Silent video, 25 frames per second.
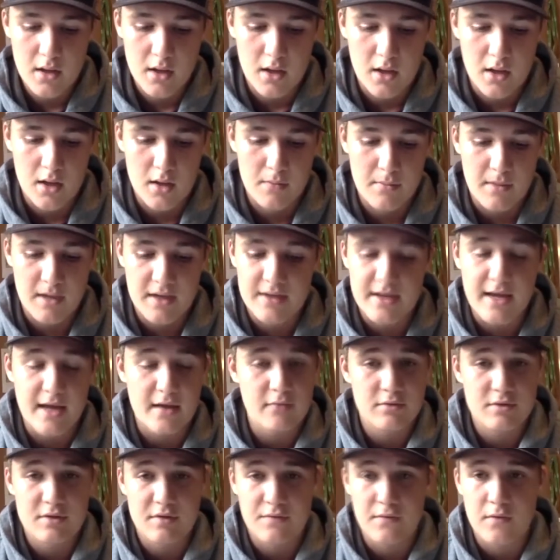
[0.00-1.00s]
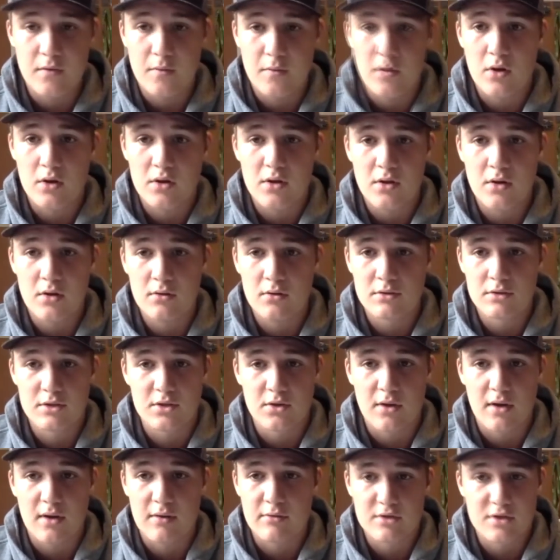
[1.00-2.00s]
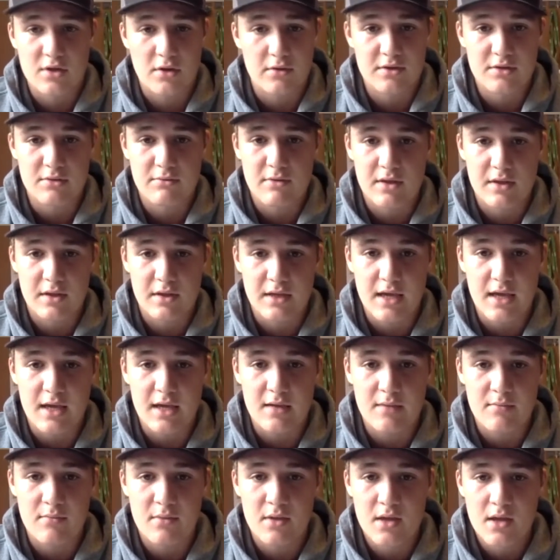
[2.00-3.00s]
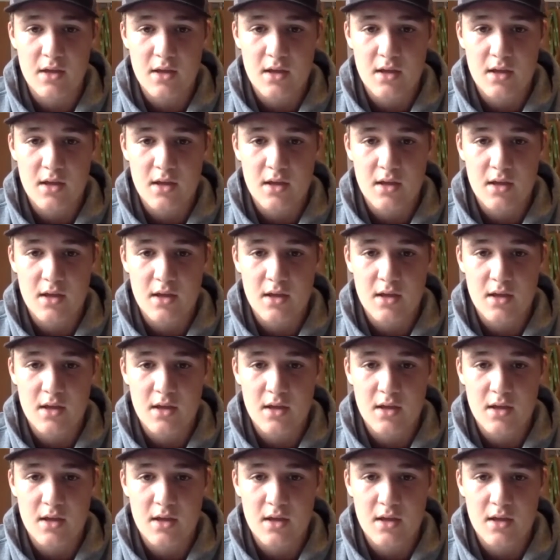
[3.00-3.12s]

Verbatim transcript: Um, my dad was a football coach, so I was always around the game.